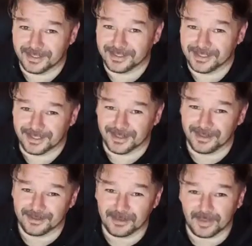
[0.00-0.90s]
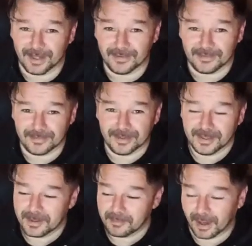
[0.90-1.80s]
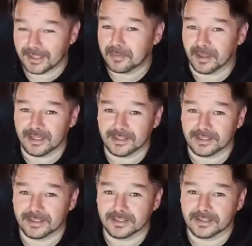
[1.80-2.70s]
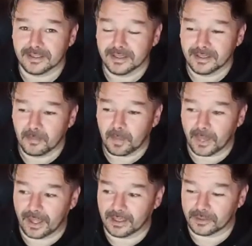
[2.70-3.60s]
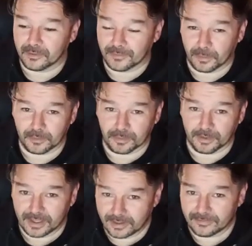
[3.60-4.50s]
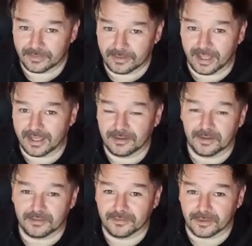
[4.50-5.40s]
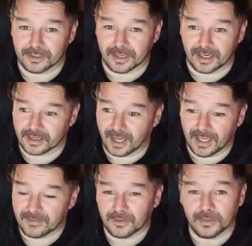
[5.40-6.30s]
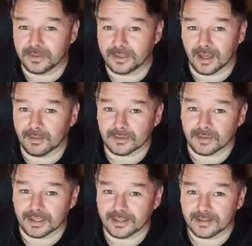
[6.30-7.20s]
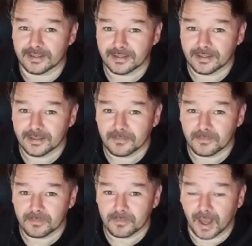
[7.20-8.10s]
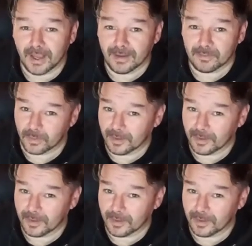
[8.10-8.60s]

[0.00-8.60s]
so 12 possible endings uh, to the fourth book and the, the end of the first arc. I have no idea how it's going to end. I have 12